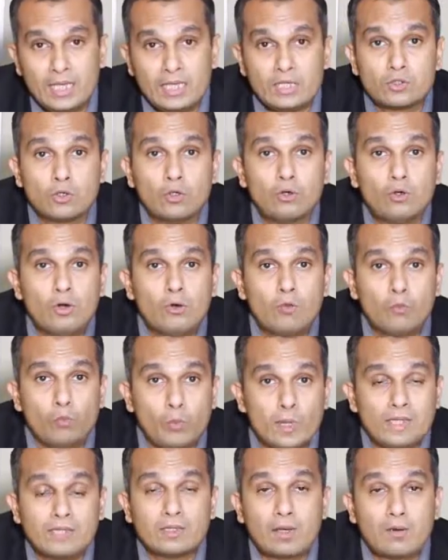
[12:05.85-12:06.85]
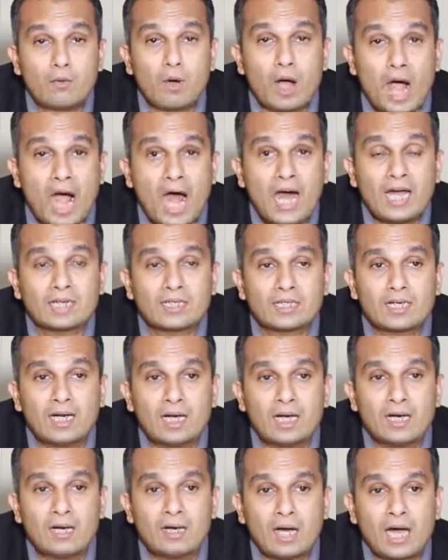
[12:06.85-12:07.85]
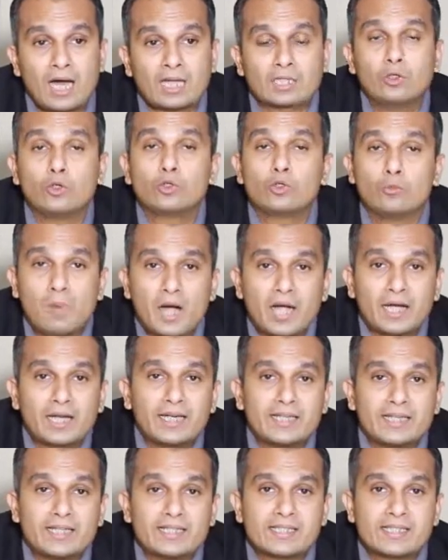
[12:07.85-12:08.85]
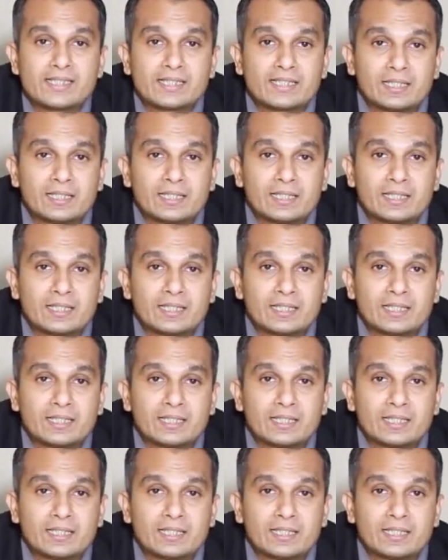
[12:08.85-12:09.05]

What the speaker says: So with our go-to-market is